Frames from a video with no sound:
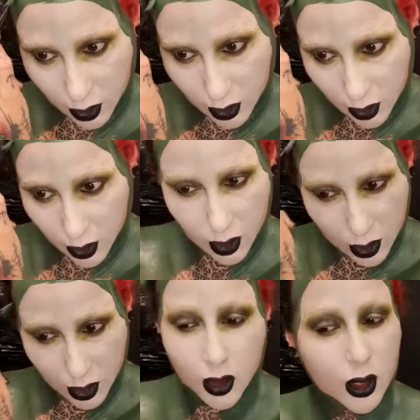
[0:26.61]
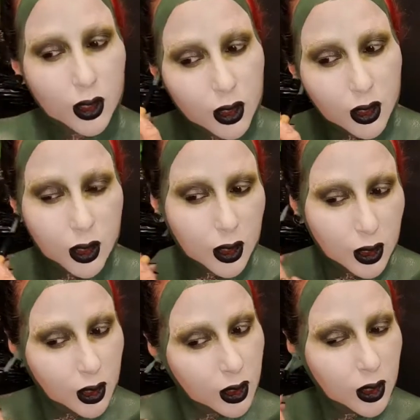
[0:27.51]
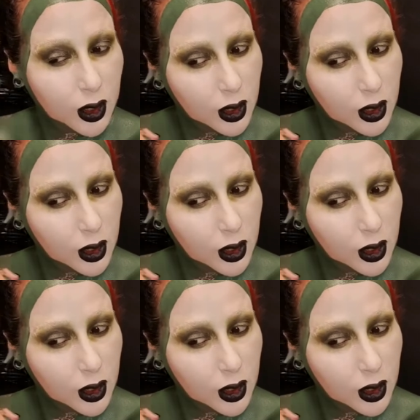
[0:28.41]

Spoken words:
Just going around the perimeters of my face and